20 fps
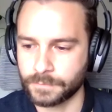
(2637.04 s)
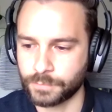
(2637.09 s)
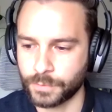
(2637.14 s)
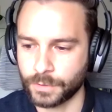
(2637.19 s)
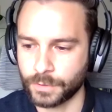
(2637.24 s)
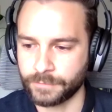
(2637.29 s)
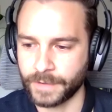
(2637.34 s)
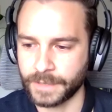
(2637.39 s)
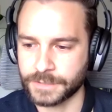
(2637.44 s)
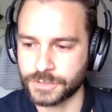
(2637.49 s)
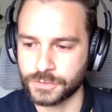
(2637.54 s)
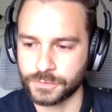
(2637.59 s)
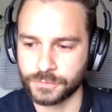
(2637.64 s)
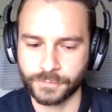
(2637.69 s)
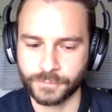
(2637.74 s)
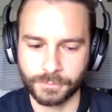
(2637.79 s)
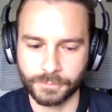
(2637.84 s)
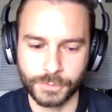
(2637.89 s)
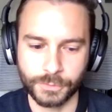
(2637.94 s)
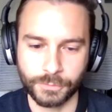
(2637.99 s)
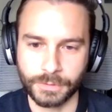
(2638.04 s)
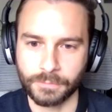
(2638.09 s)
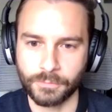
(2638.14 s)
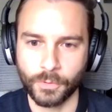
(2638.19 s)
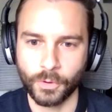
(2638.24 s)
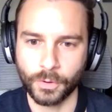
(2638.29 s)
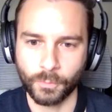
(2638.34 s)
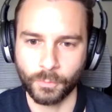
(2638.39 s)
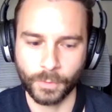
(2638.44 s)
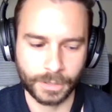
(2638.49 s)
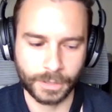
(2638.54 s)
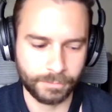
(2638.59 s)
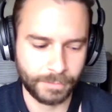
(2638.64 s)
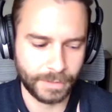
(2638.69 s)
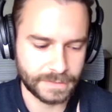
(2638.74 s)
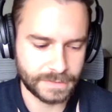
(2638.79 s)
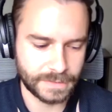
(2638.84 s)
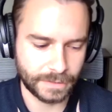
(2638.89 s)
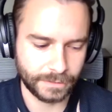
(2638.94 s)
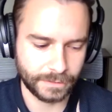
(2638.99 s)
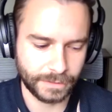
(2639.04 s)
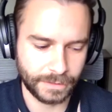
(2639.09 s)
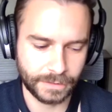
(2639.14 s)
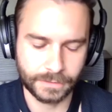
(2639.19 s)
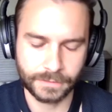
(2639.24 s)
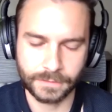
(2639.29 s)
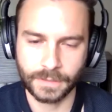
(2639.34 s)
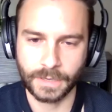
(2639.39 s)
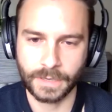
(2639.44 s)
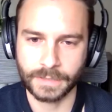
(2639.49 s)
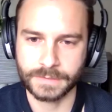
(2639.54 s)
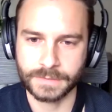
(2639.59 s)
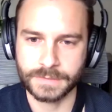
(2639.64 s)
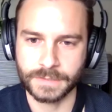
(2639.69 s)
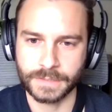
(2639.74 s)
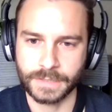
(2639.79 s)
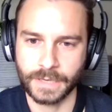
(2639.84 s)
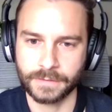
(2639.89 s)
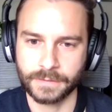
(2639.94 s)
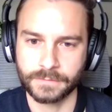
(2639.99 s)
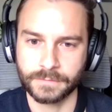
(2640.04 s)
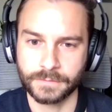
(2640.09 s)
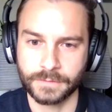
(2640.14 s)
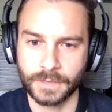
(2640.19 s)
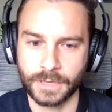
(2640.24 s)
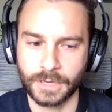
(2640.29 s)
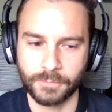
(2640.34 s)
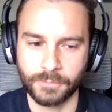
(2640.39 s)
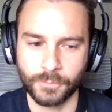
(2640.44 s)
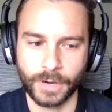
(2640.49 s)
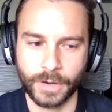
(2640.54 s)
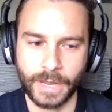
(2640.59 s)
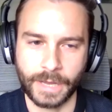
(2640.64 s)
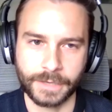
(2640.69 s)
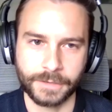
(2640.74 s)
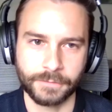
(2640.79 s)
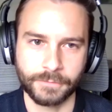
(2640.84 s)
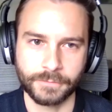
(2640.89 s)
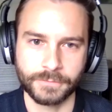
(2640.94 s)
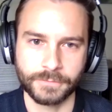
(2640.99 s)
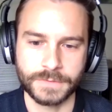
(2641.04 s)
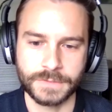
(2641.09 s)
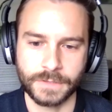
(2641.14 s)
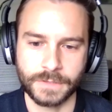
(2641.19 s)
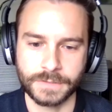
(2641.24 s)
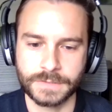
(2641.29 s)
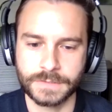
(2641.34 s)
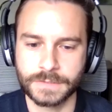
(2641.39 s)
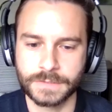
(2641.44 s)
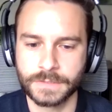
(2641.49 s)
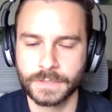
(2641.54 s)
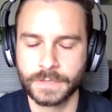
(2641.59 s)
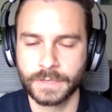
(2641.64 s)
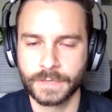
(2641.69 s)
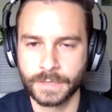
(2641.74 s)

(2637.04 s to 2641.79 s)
prevent you from doing more work, basically, to get more accurate results.